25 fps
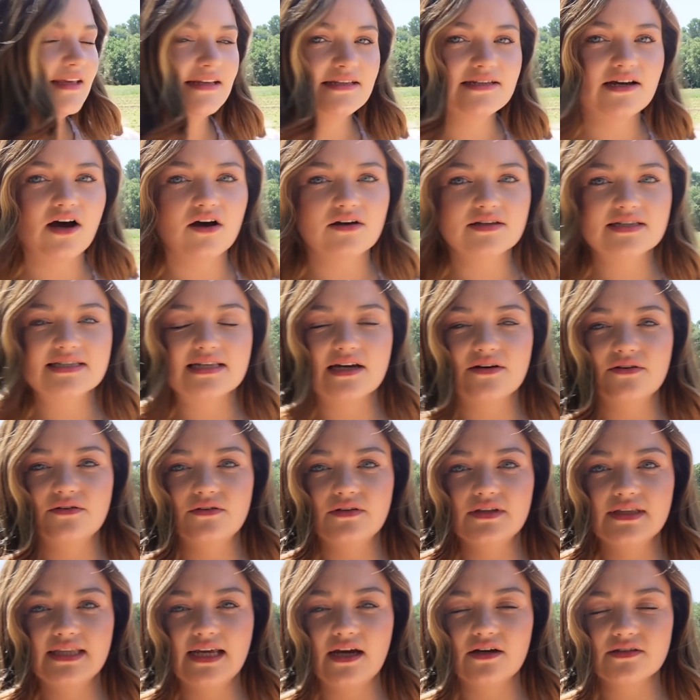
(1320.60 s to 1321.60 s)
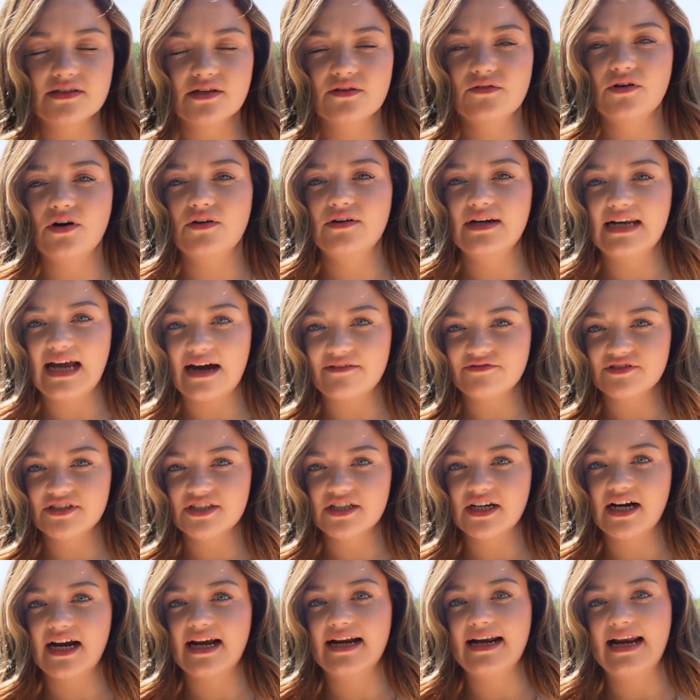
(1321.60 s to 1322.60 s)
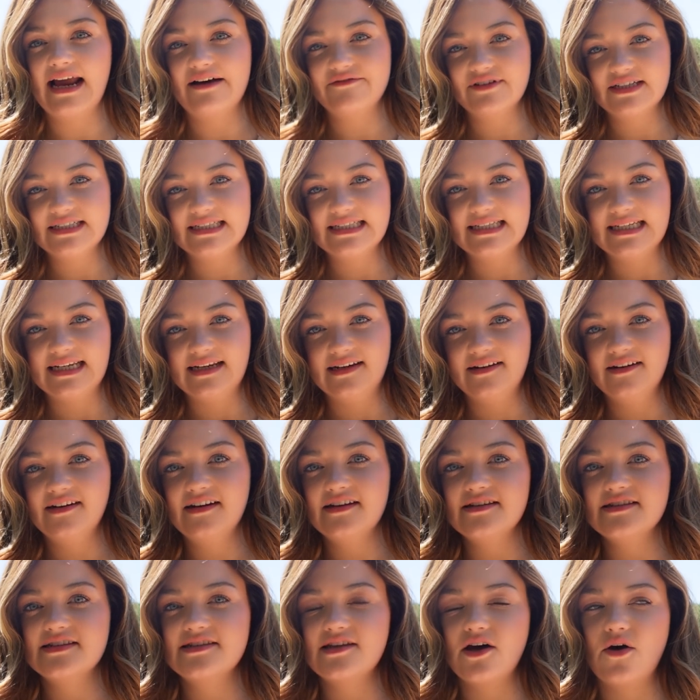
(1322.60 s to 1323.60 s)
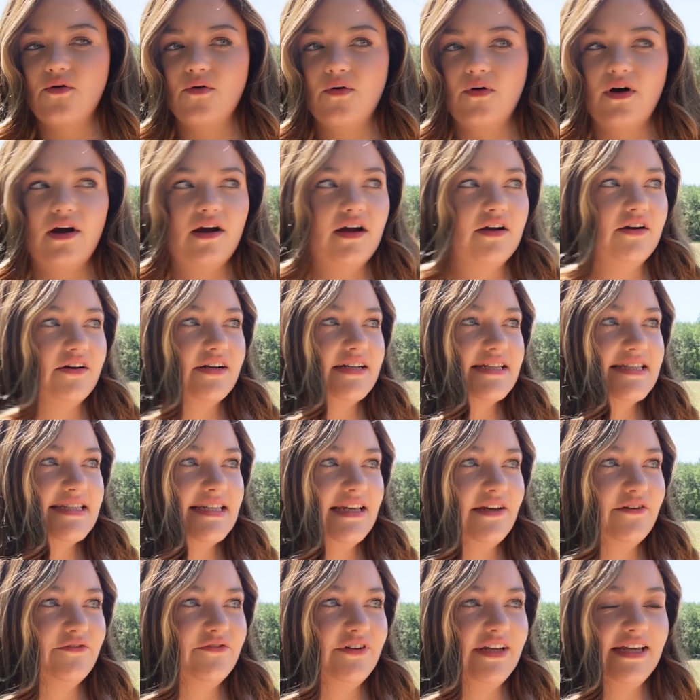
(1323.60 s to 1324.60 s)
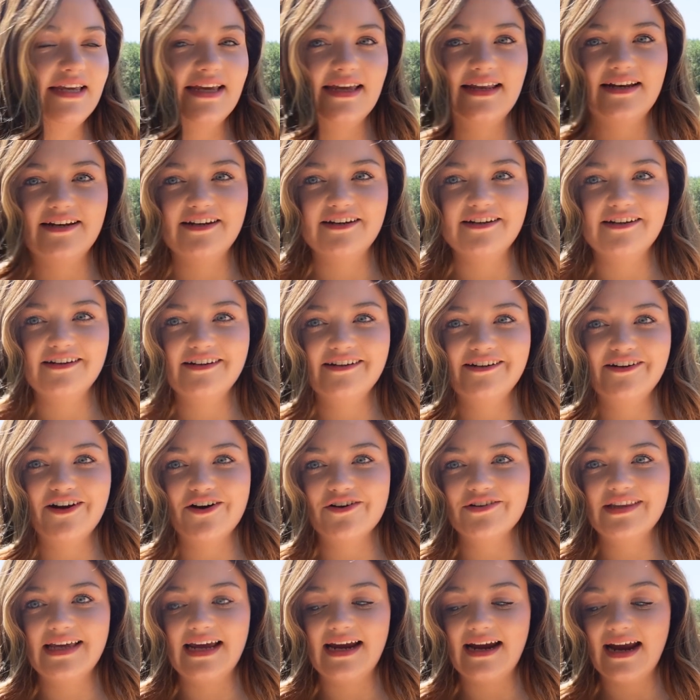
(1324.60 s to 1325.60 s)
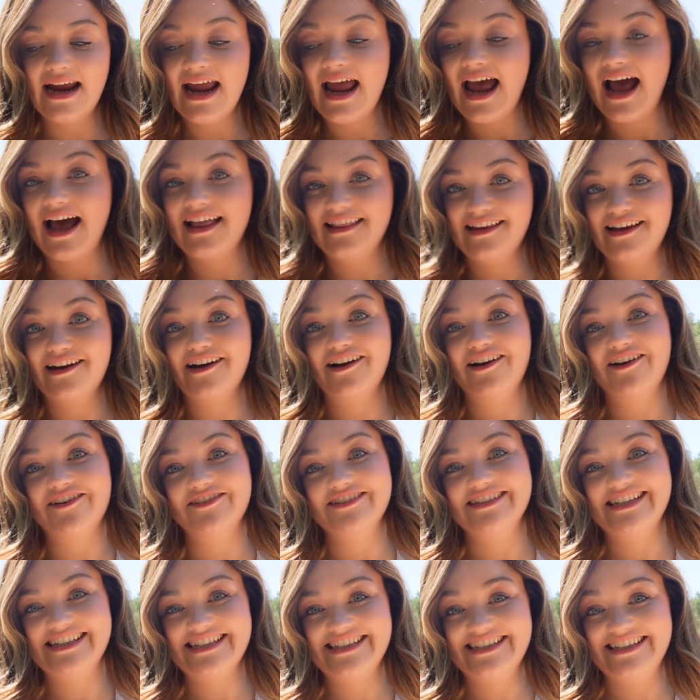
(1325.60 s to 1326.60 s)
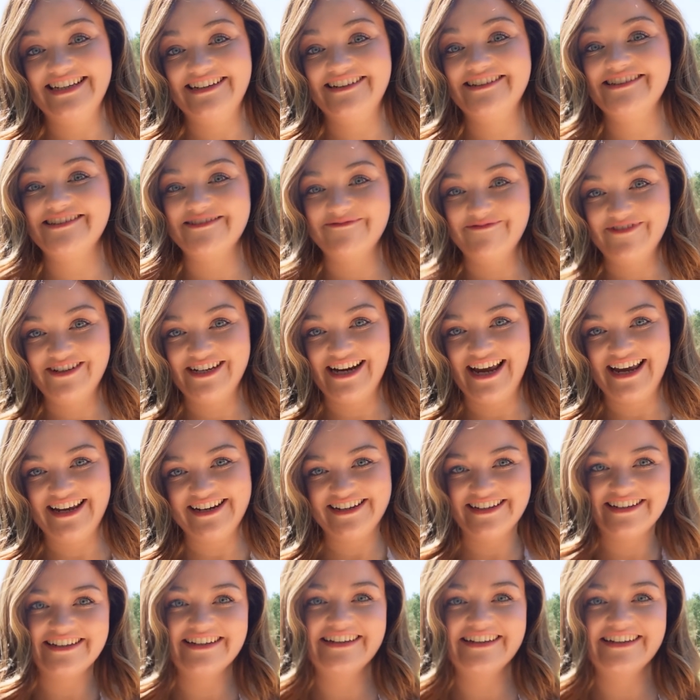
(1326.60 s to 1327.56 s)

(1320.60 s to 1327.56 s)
they also they also grow lavender and lavandine. So I'm going to see if we can go there, and then I'm going to seek some shade.